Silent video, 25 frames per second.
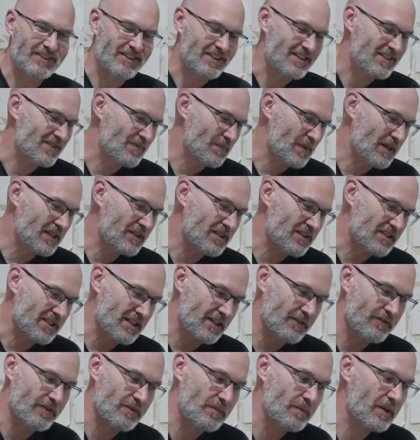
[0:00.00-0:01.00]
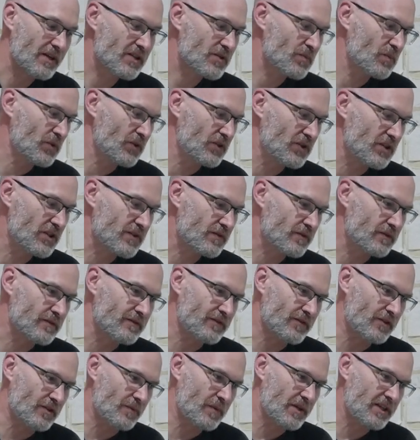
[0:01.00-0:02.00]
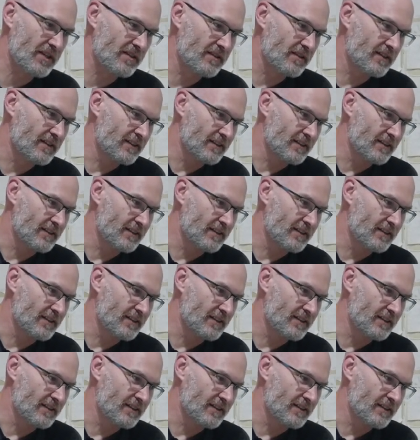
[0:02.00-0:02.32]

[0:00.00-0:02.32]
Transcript: It's made this oven much more useful for me,